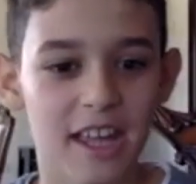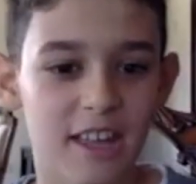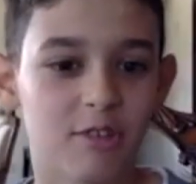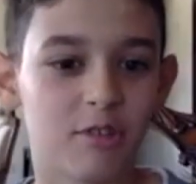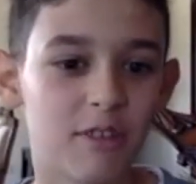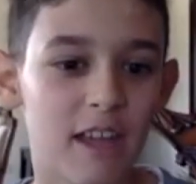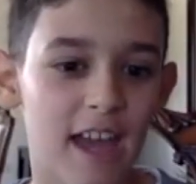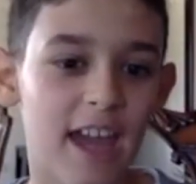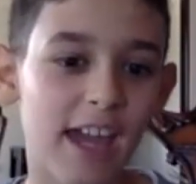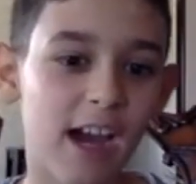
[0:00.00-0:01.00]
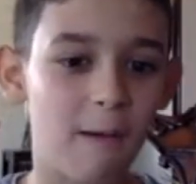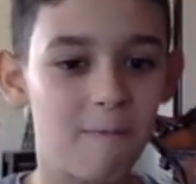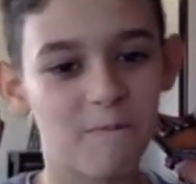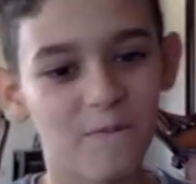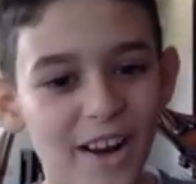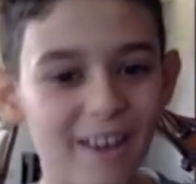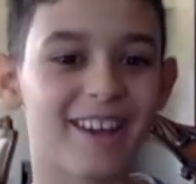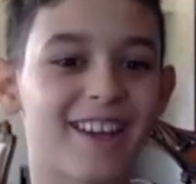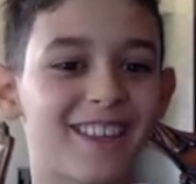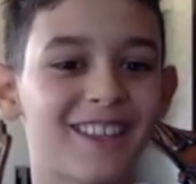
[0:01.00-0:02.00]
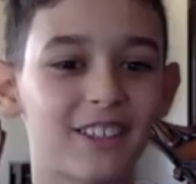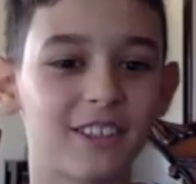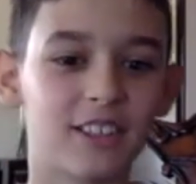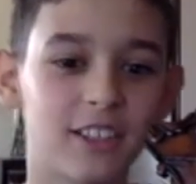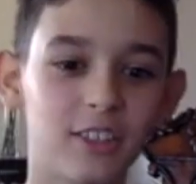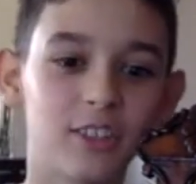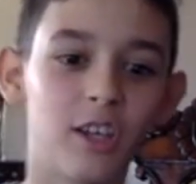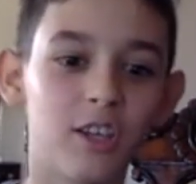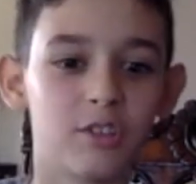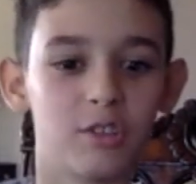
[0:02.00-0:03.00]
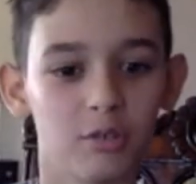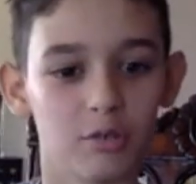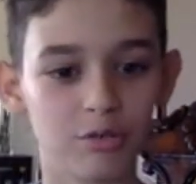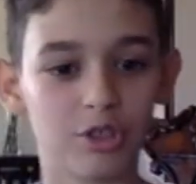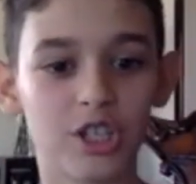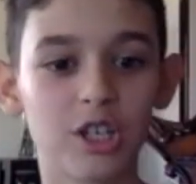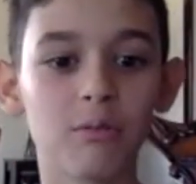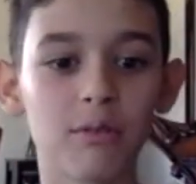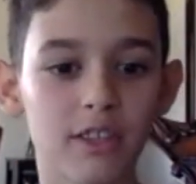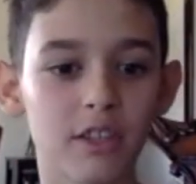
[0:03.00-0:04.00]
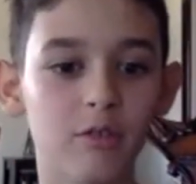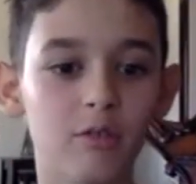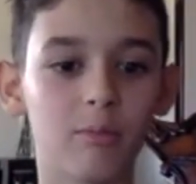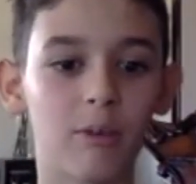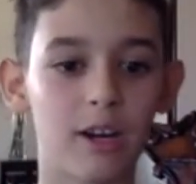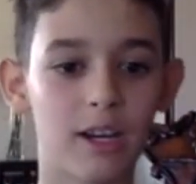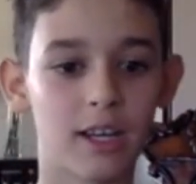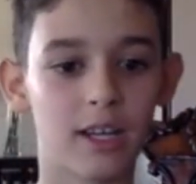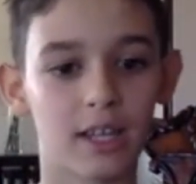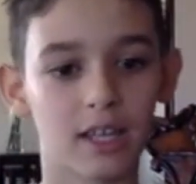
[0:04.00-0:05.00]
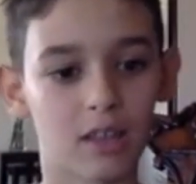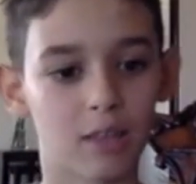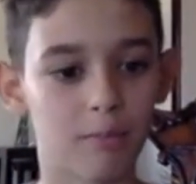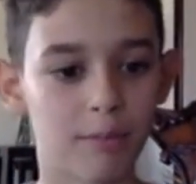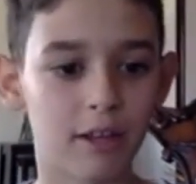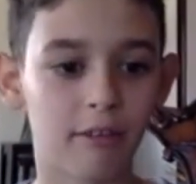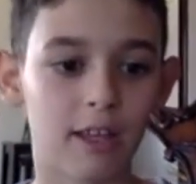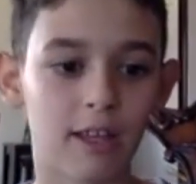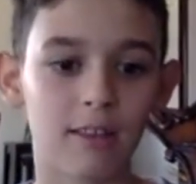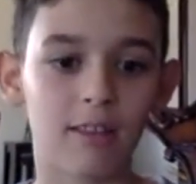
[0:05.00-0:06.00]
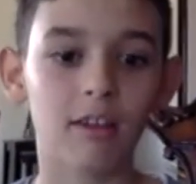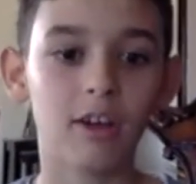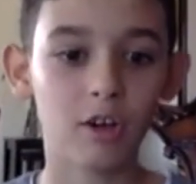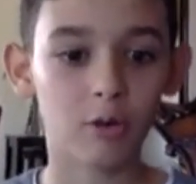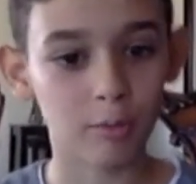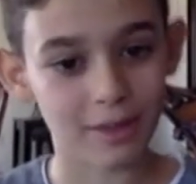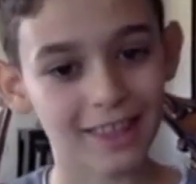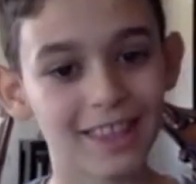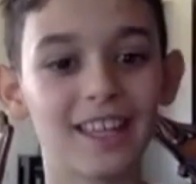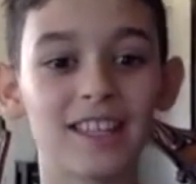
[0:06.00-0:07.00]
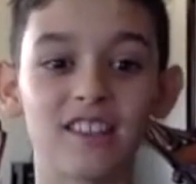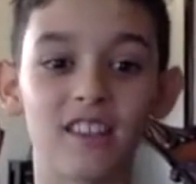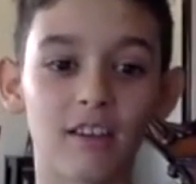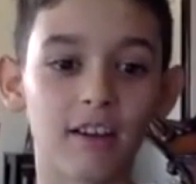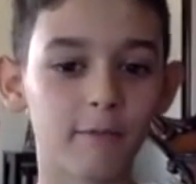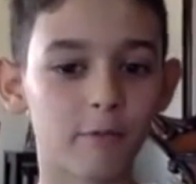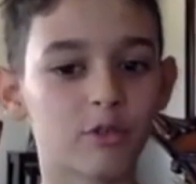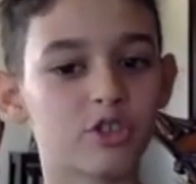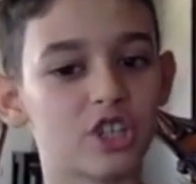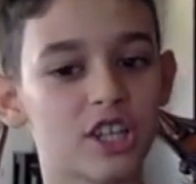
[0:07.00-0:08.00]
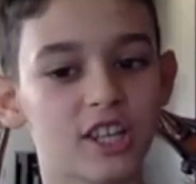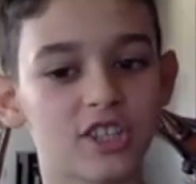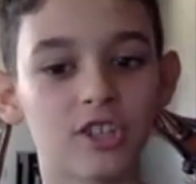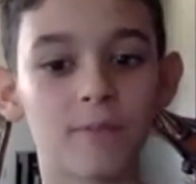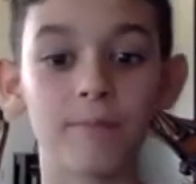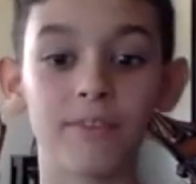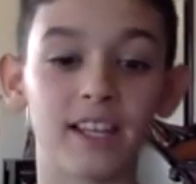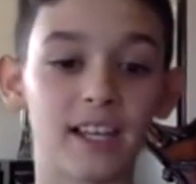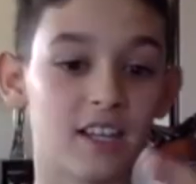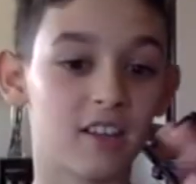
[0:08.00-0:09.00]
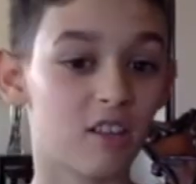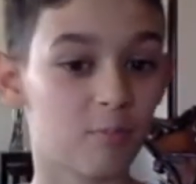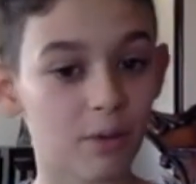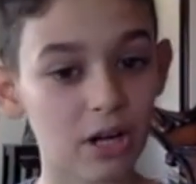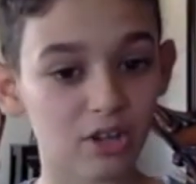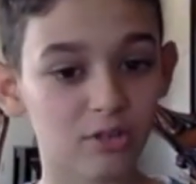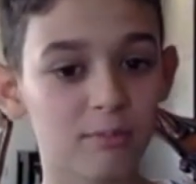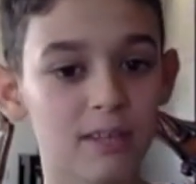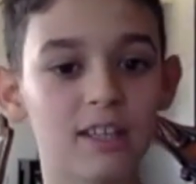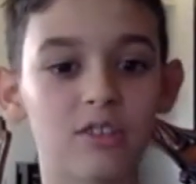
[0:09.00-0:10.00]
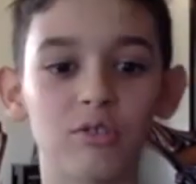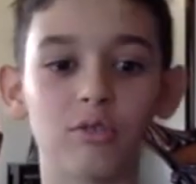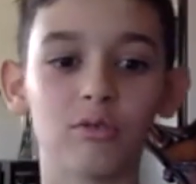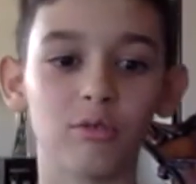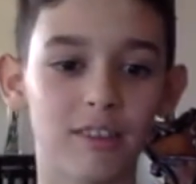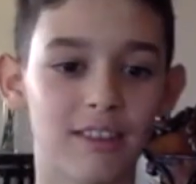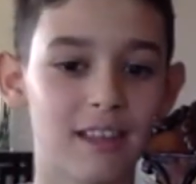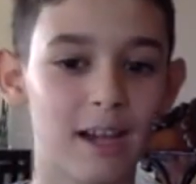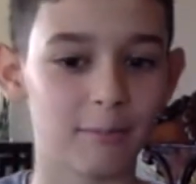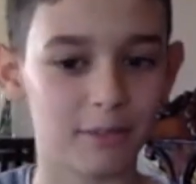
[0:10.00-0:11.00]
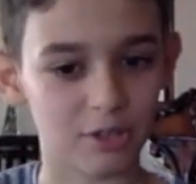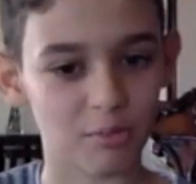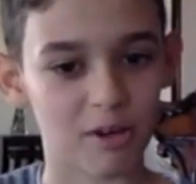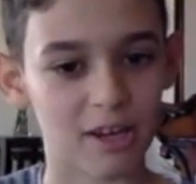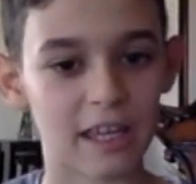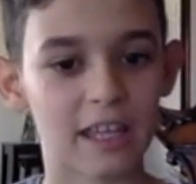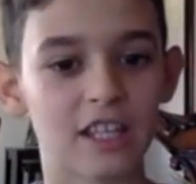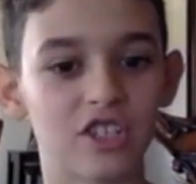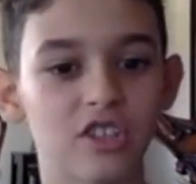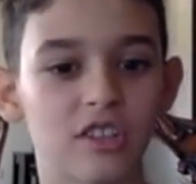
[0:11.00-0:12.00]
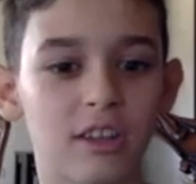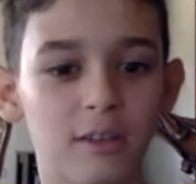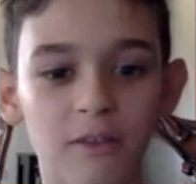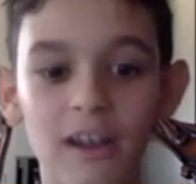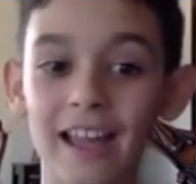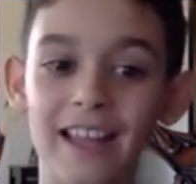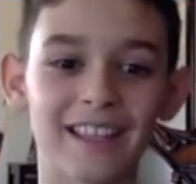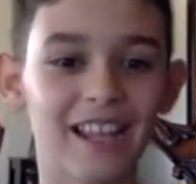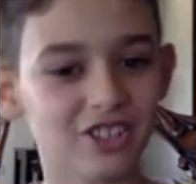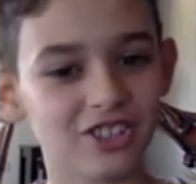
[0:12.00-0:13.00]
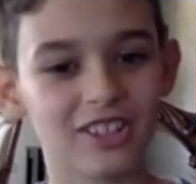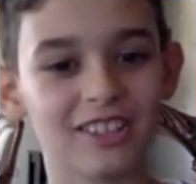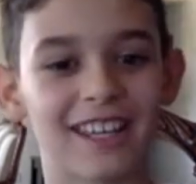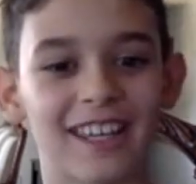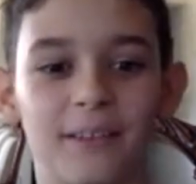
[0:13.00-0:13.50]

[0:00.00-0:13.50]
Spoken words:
Today, I'm very excited to share with you my experience with Design for Change, that inspired me to establish my initiative, National Day.